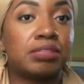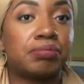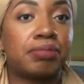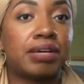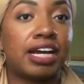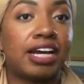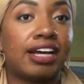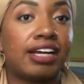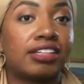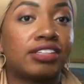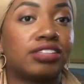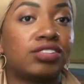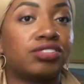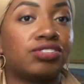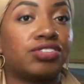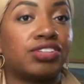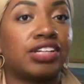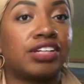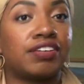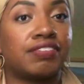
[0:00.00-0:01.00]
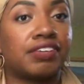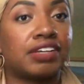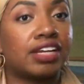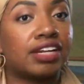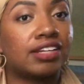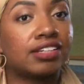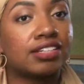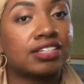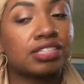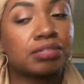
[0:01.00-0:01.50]
bag? Do you think of
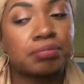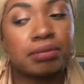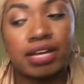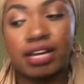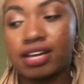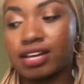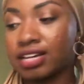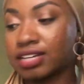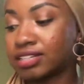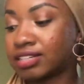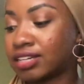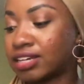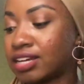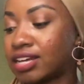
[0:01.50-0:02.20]
getting this bag?